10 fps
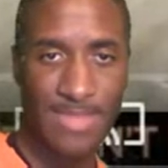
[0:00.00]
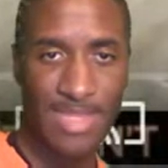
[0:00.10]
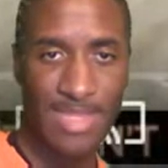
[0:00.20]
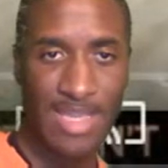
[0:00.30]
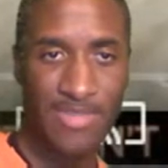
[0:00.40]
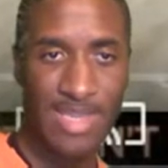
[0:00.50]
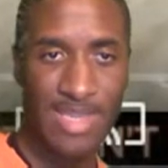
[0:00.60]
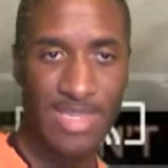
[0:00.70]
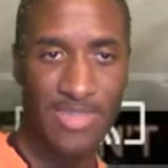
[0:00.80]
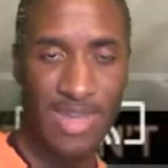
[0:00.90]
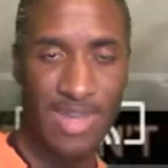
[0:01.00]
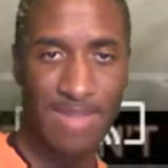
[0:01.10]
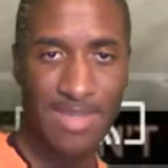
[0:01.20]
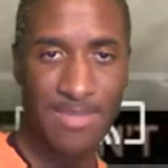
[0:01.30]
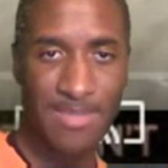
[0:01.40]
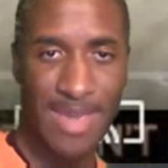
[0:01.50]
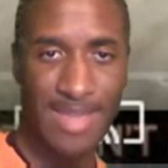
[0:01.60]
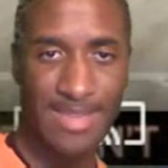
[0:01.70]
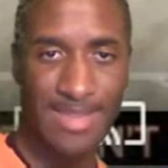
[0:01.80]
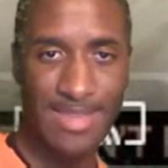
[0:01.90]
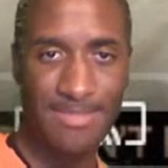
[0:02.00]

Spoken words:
Now we get a drive to the basket.